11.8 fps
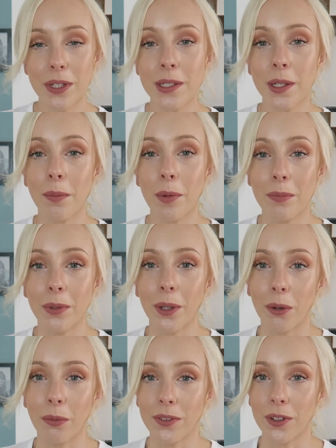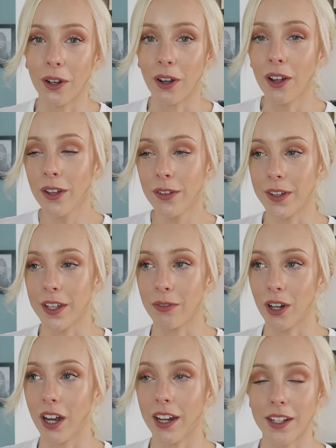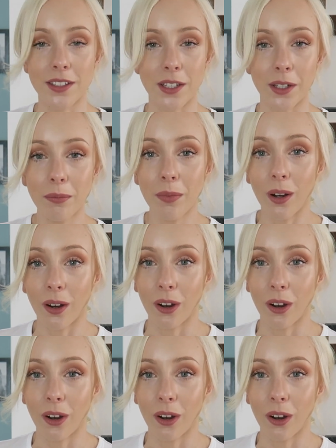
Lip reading: Please comment below with your favourite item,